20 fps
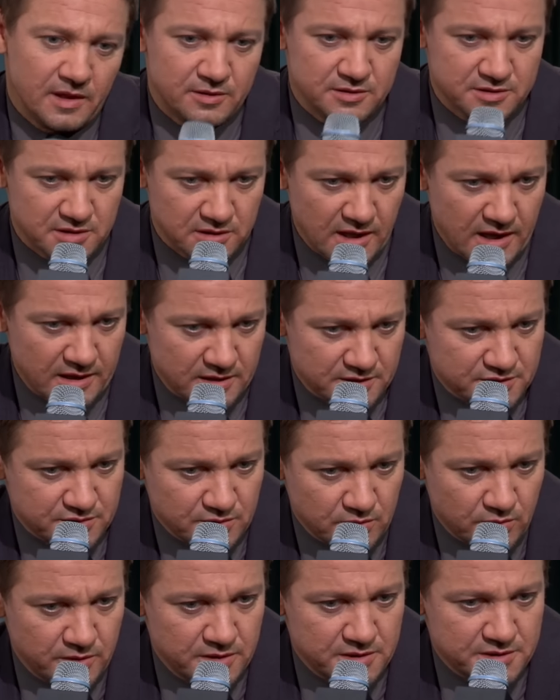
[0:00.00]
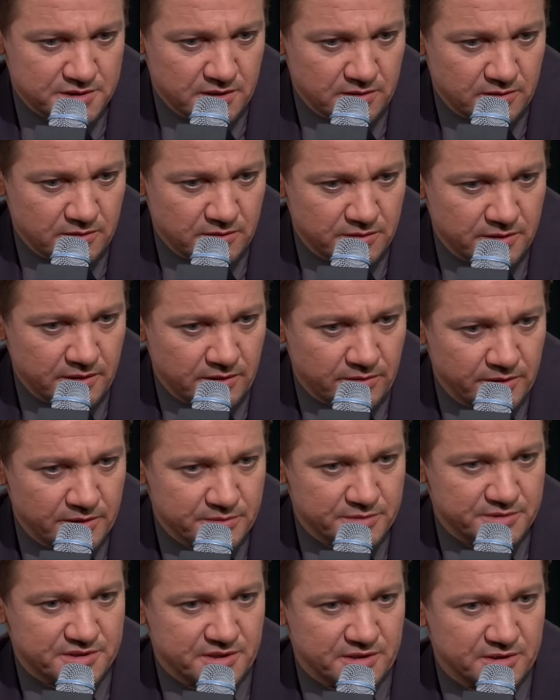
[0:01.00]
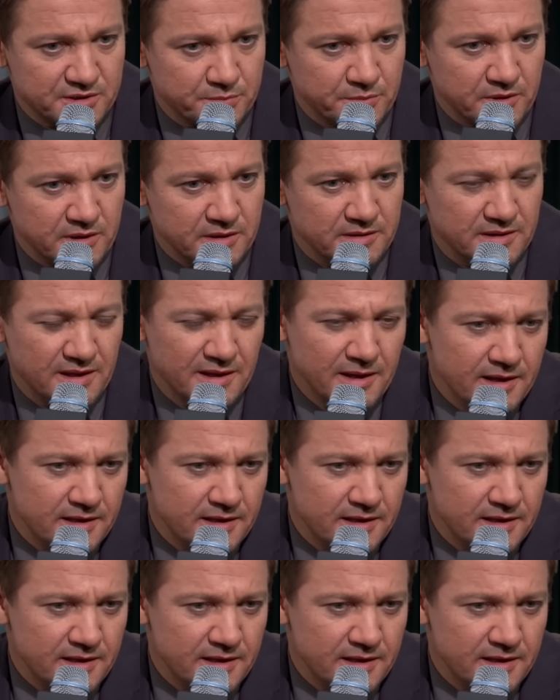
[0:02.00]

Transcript: there's a lot of stories that are that are interesting to me.